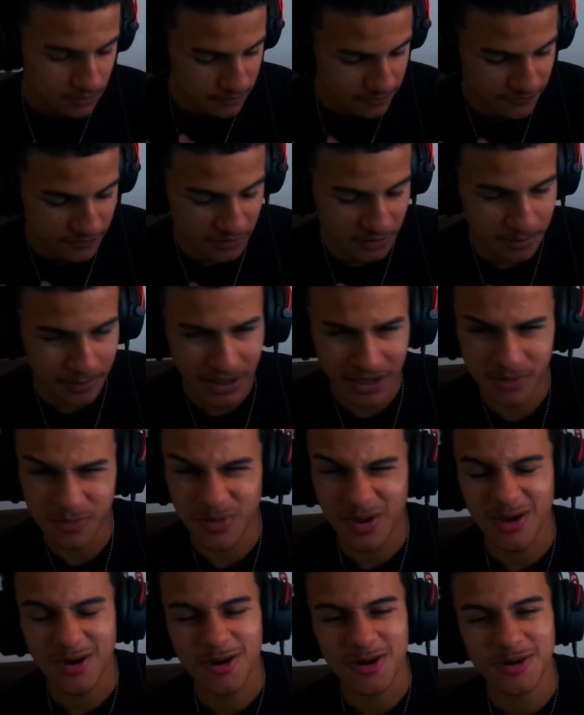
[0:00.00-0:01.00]
from the bottom of
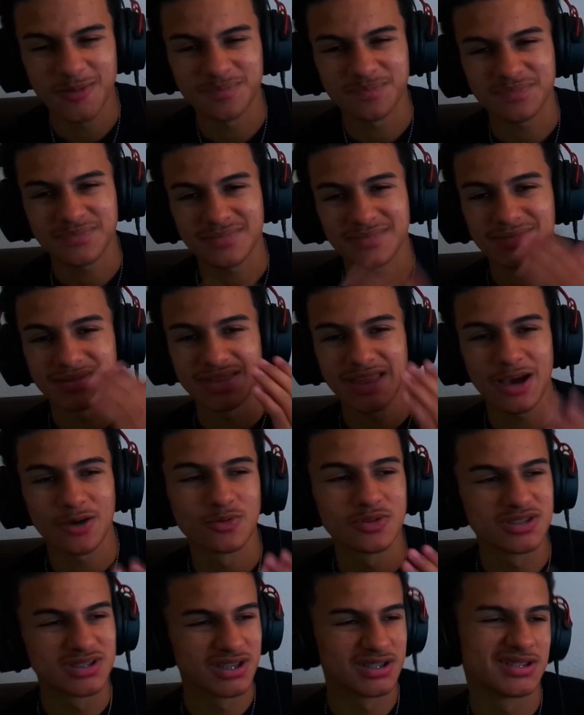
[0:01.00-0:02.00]
my heart. That
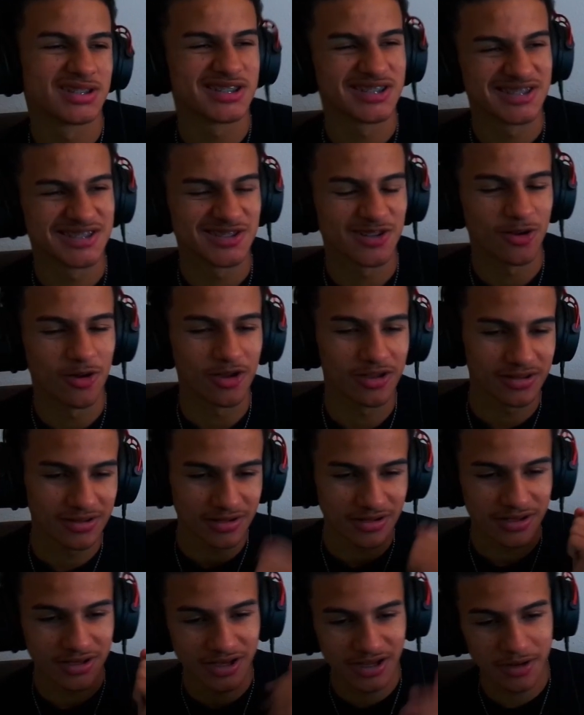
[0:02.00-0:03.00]
was such a good song.
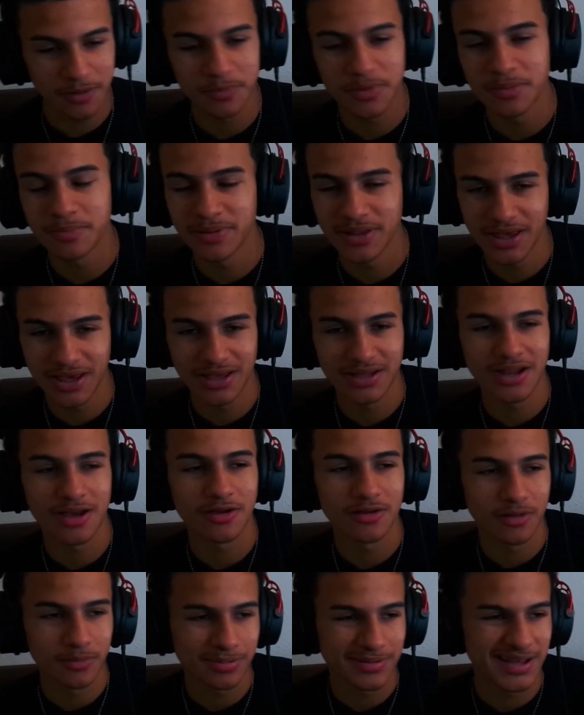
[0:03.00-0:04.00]
Gonna be playing that
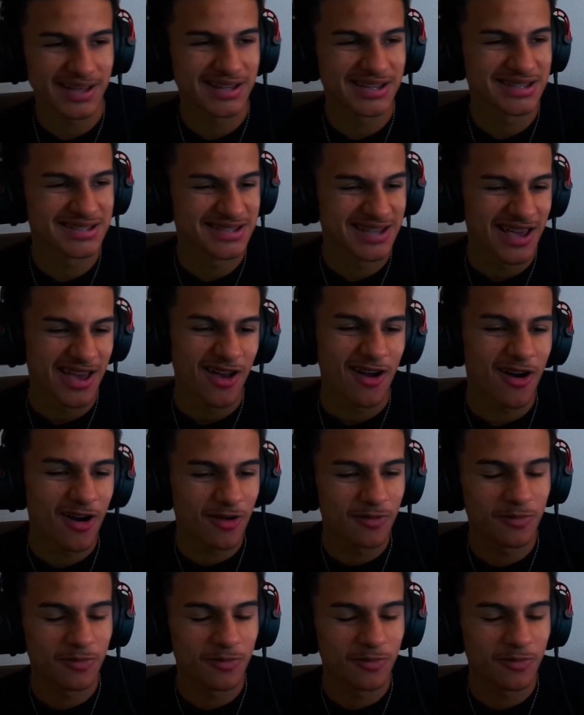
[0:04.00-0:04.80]
on a playlist on